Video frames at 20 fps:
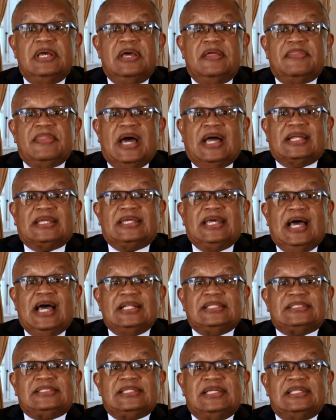that
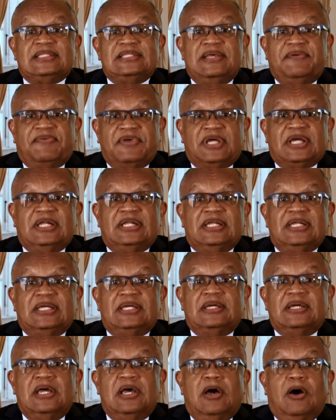can significantly
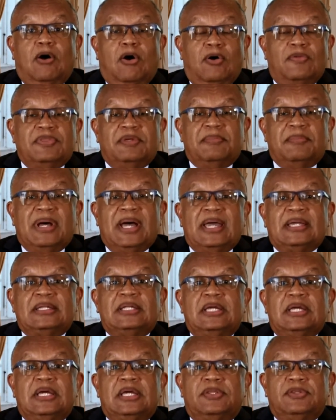undermine
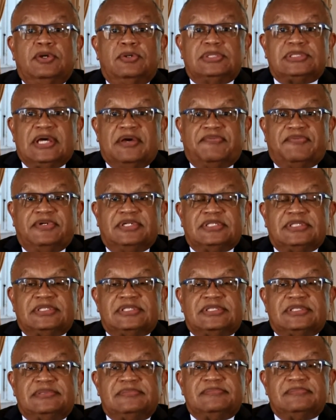those
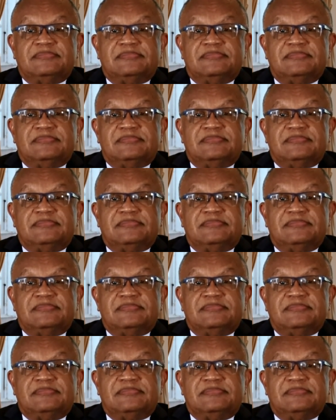efforts.